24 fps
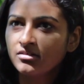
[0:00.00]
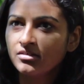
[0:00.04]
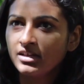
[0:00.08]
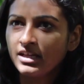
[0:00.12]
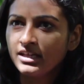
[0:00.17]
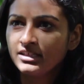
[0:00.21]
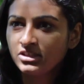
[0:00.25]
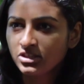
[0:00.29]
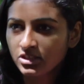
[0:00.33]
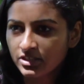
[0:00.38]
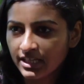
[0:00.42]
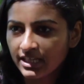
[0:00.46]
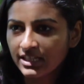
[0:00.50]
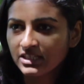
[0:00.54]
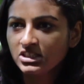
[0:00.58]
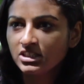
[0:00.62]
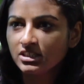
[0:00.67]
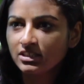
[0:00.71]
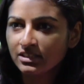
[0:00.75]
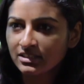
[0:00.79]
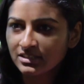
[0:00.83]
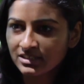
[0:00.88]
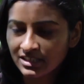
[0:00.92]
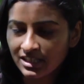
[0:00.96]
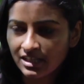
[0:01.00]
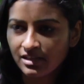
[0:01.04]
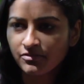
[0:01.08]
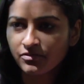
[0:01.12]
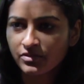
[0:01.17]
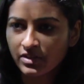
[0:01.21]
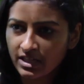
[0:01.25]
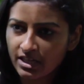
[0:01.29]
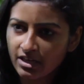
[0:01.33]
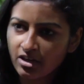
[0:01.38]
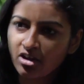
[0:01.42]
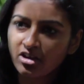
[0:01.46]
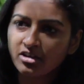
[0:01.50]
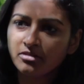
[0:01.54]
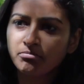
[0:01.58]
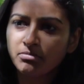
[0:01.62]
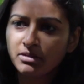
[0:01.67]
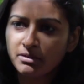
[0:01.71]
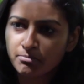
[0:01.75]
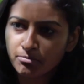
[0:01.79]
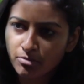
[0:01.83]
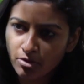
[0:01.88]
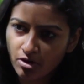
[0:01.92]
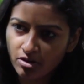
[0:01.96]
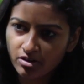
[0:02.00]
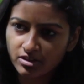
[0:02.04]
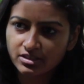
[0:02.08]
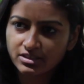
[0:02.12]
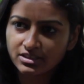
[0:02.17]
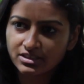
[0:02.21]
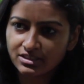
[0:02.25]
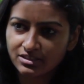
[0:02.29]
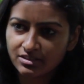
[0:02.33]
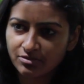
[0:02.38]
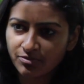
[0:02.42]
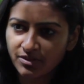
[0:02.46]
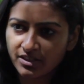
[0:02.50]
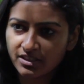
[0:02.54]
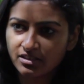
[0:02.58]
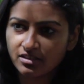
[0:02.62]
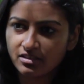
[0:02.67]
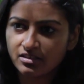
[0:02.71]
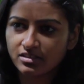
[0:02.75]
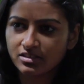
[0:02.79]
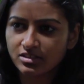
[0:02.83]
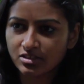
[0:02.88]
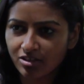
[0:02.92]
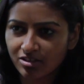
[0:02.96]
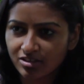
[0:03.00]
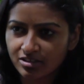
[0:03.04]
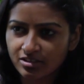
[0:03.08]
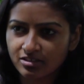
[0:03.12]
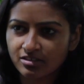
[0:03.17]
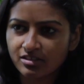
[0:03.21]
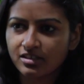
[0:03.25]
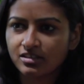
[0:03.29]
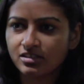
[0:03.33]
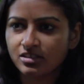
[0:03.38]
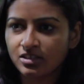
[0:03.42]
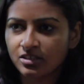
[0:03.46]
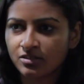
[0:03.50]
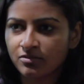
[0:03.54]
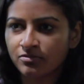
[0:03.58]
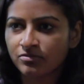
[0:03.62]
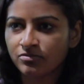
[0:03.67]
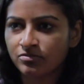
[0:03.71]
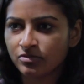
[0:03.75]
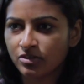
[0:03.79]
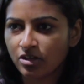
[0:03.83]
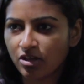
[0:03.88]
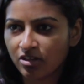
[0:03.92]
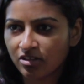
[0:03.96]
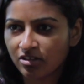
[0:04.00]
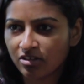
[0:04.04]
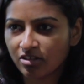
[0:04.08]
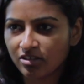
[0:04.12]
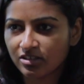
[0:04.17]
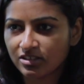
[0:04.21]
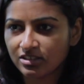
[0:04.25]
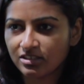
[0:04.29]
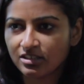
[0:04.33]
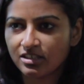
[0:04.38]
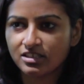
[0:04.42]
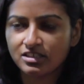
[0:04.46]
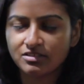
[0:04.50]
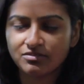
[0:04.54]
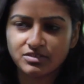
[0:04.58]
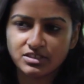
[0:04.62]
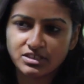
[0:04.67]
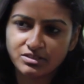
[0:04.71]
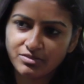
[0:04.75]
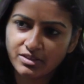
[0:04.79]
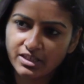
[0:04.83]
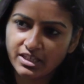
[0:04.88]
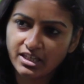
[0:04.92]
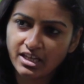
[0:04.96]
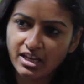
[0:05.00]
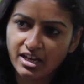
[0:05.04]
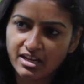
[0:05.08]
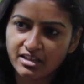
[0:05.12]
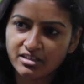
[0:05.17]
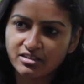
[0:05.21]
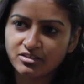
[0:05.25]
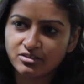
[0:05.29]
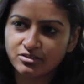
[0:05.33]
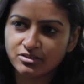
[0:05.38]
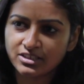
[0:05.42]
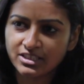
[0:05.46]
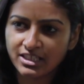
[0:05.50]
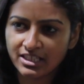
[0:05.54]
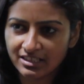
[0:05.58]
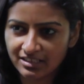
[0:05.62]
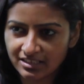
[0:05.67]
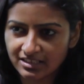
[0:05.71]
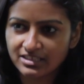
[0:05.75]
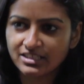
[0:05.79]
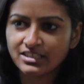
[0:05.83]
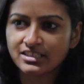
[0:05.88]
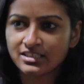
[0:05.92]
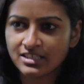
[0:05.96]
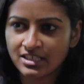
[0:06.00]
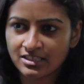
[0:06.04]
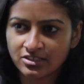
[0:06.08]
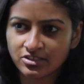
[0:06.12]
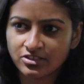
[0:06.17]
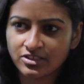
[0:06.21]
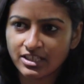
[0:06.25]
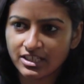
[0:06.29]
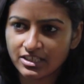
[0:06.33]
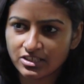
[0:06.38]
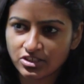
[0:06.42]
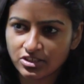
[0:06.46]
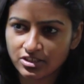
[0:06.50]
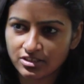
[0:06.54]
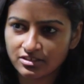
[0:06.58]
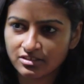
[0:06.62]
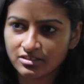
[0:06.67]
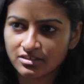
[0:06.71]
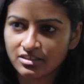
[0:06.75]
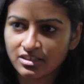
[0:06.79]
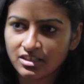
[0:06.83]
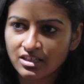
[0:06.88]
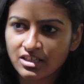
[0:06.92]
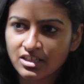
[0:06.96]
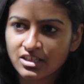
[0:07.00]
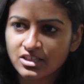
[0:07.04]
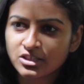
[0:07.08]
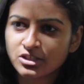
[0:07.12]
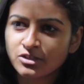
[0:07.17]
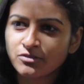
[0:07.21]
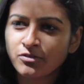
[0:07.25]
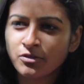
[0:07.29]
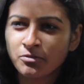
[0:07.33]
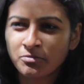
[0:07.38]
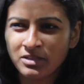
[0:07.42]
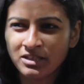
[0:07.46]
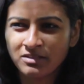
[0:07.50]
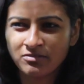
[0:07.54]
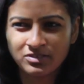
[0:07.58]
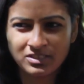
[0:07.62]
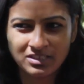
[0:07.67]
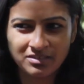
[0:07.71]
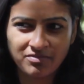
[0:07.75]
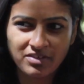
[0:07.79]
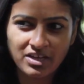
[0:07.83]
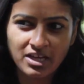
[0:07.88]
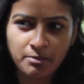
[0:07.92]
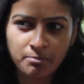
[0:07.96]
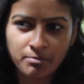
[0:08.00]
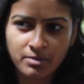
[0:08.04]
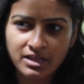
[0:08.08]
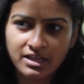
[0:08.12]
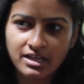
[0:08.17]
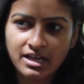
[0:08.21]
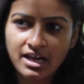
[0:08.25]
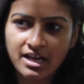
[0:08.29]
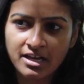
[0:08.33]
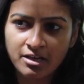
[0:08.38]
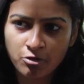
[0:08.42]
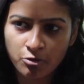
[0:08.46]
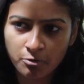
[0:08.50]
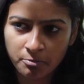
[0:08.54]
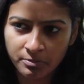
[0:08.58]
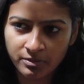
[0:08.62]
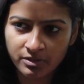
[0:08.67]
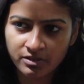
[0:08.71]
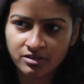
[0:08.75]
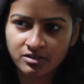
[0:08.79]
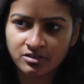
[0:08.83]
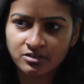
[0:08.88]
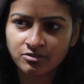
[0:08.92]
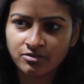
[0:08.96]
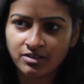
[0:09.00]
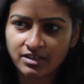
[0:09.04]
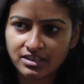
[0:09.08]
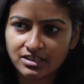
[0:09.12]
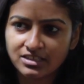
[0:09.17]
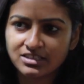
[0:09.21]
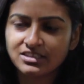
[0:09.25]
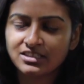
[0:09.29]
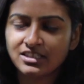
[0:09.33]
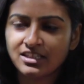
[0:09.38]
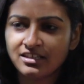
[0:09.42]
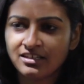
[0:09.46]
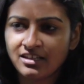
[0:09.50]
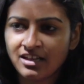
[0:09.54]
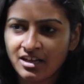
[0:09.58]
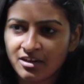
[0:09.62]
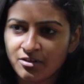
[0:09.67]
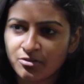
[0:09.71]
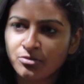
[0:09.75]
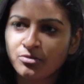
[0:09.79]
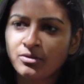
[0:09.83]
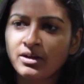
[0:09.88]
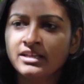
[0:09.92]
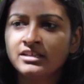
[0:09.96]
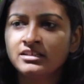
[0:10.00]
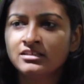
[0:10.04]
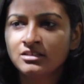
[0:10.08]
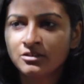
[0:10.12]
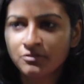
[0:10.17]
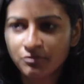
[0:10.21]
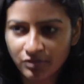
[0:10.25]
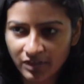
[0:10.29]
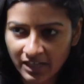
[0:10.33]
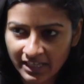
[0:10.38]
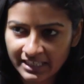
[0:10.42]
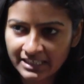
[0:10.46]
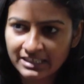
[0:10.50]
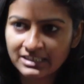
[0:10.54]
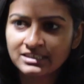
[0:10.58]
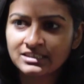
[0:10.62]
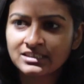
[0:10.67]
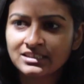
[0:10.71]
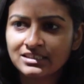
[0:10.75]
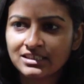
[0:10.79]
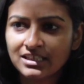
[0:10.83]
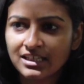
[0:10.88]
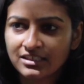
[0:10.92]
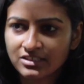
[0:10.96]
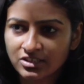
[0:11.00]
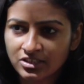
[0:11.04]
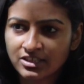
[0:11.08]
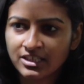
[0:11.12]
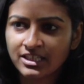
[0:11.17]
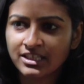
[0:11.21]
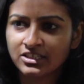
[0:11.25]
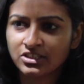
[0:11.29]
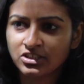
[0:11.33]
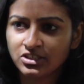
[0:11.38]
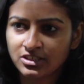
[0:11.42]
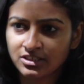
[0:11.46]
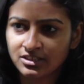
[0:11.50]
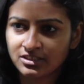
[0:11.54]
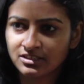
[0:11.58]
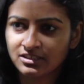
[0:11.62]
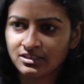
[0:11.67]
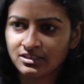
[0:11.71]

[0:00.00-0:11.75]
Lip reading: education itself cannot be boxed, whether it's alternative, non-alternative, it's very hard to say this is education. So for me it was a very big eye-opener to understand how one defines education.